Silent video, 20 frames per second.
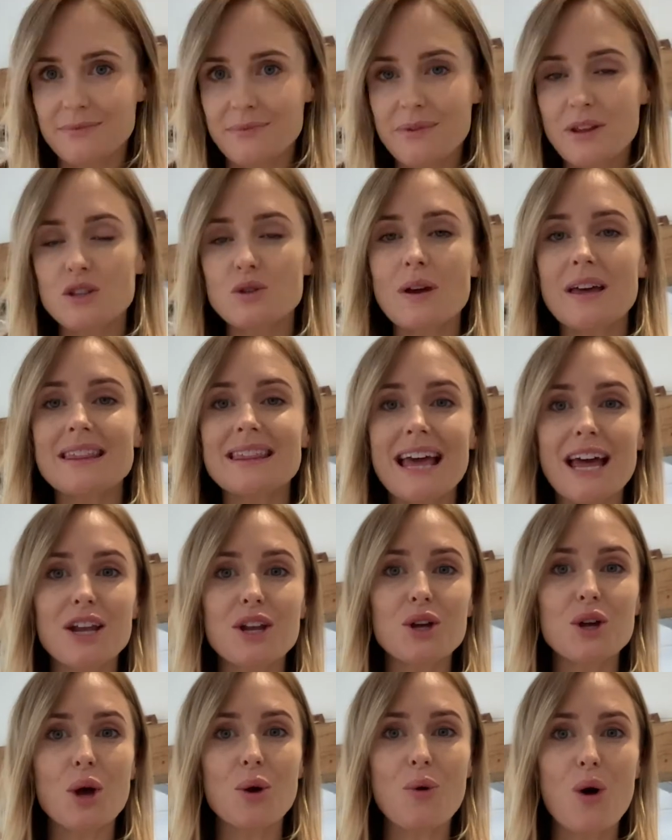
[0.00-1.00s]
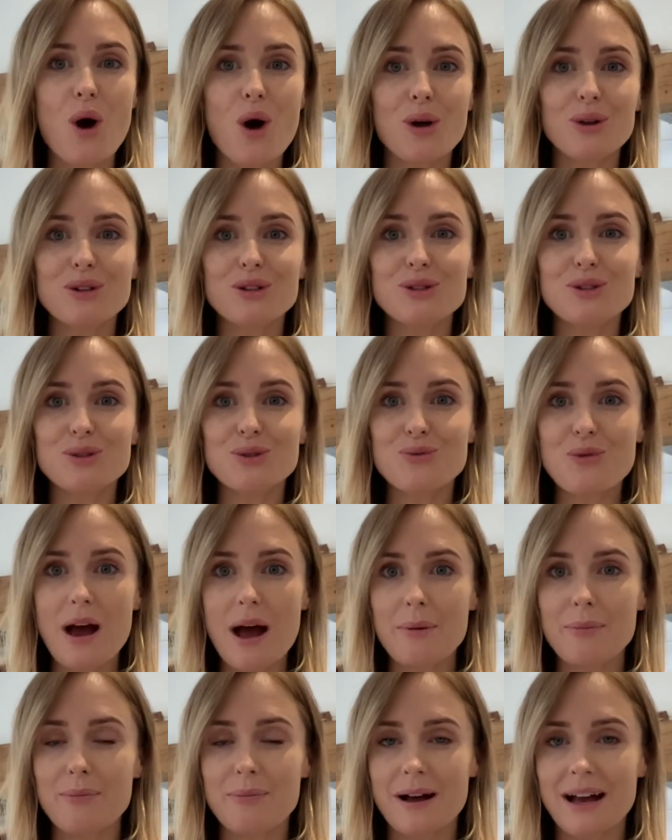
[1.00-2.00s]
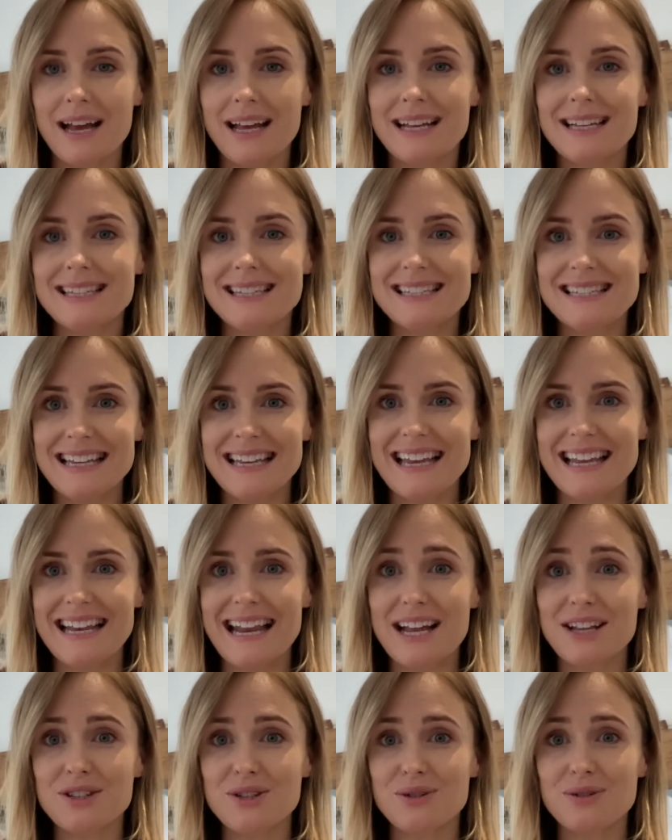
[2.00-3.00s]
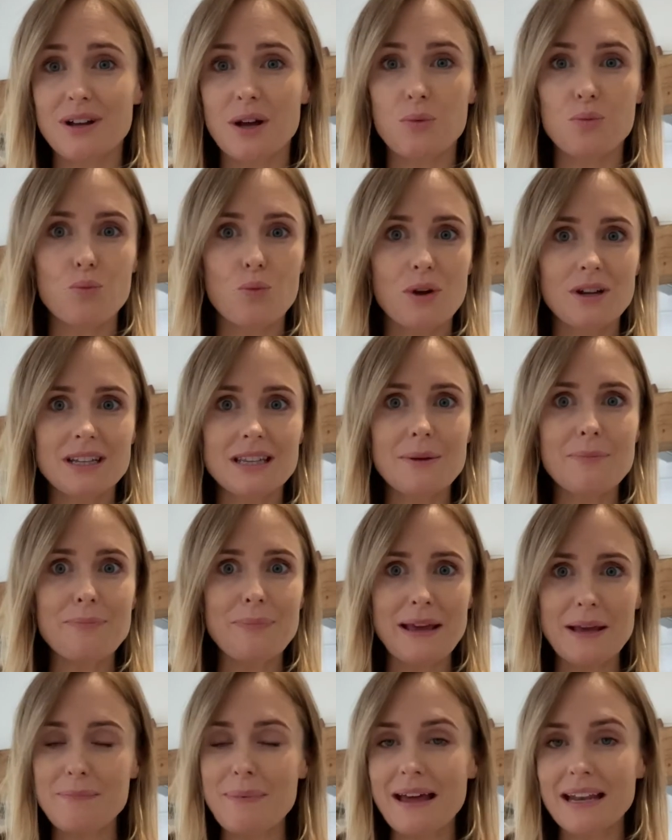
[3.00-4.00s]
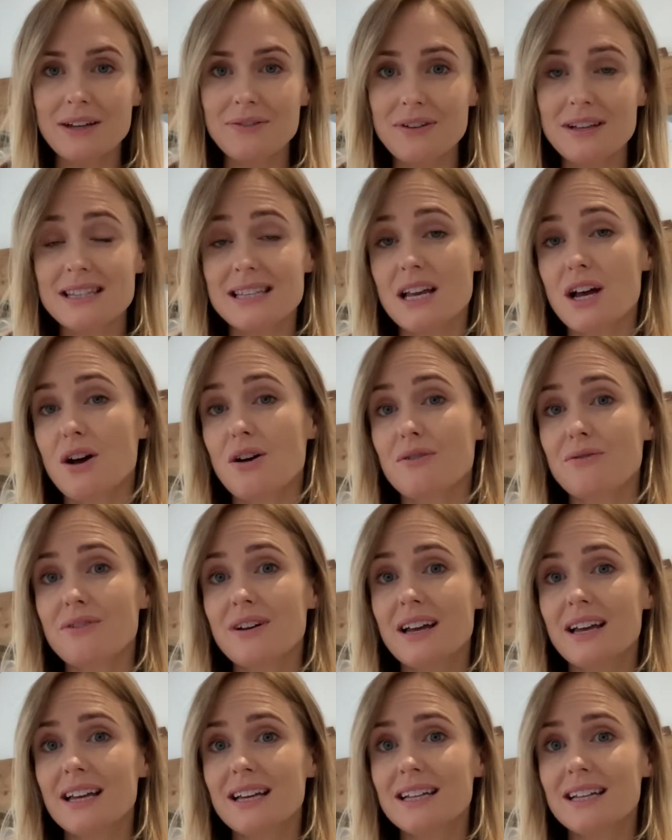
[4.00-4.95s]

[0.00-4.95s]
So I then go on to grab my stinging nettle, and one of the big benefits of